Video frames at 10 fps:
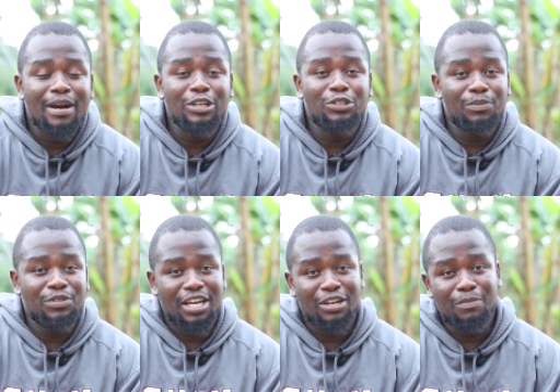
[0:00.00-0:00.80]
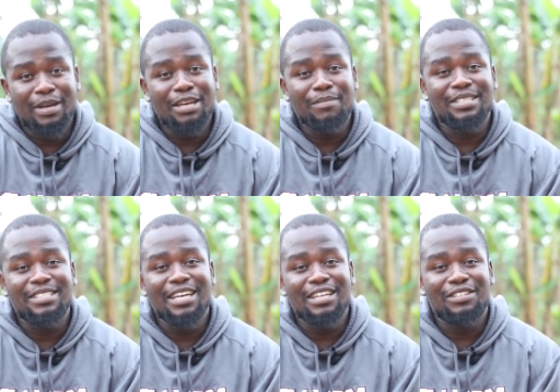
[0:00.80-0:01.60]
my YouTube channel. My name
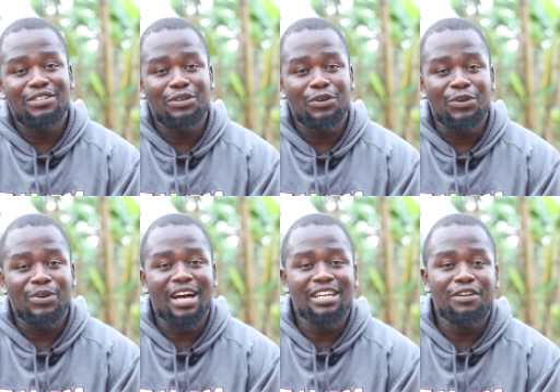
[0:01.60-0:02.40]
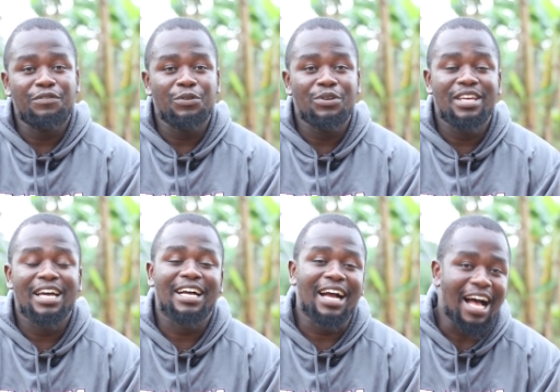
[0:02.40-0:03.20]
is Dennis Duke Uganda. If you're new
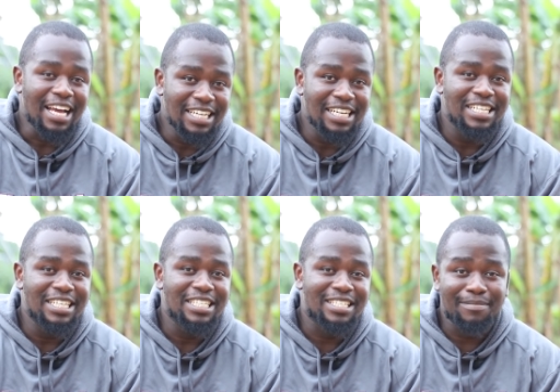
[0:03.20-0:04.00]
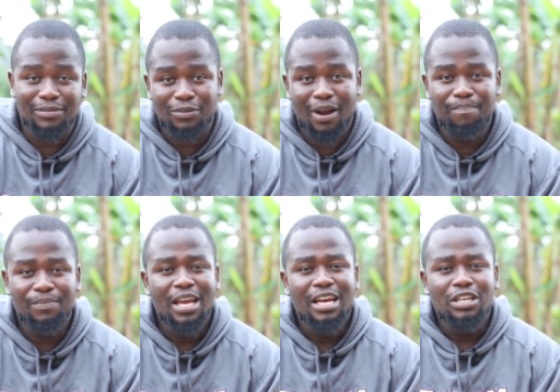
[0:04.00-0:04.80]
here, kindly subscribe.
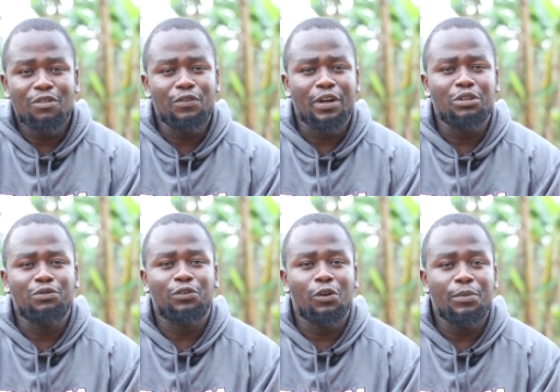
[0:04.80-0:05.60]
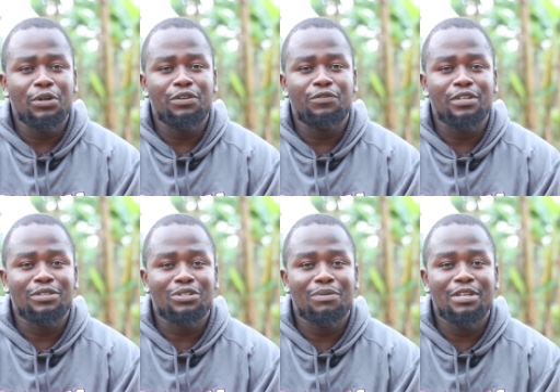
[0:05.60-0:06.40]
Don't forget to follow me on
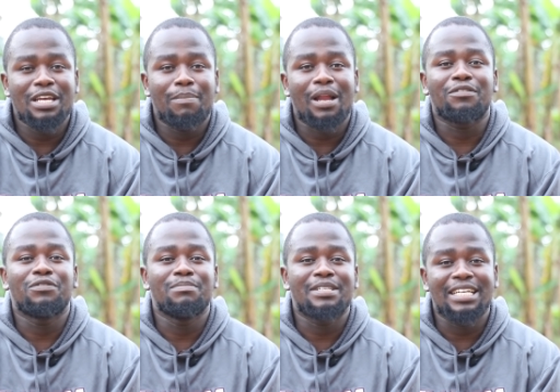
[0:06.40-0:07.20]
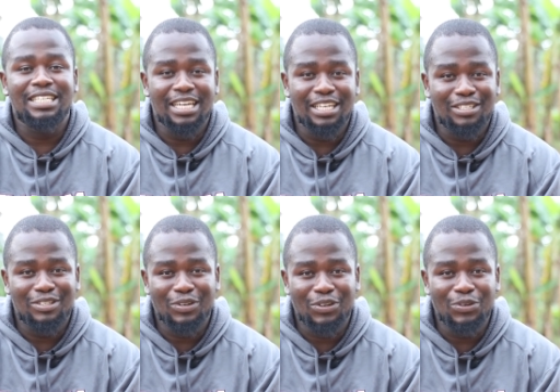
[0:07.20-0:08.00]
different social media platforms at Dennis
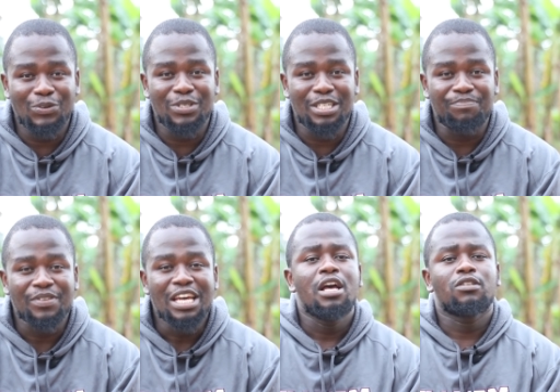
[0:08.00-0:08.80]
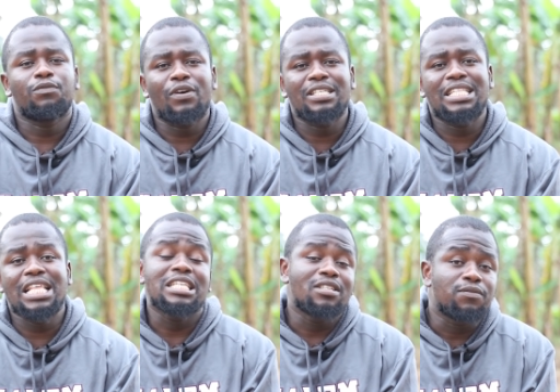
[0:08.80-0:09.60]
Duke U G. So first
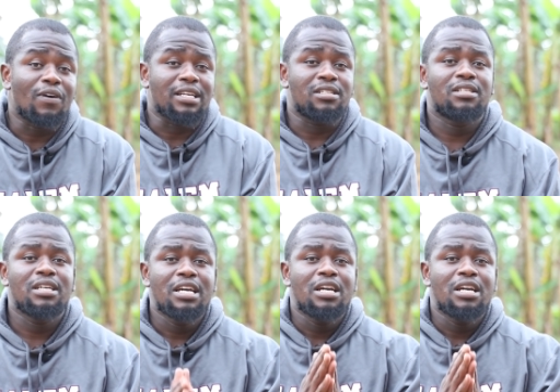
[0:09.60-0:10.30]
things first,